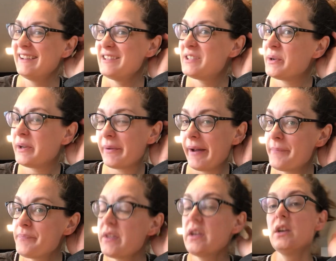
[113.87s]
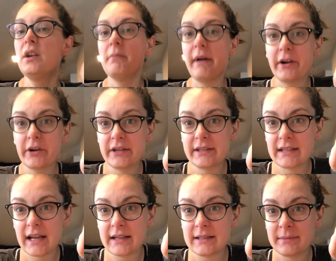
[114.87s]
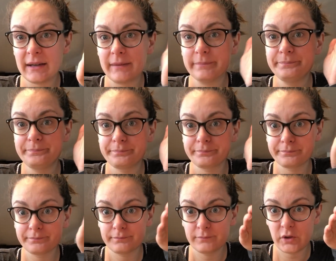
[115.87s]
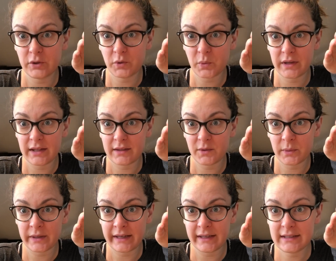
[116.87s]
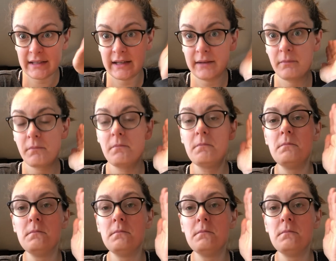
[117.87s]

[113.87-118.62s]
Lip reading: So anyway, microdiscectomy, June 20th, 2018.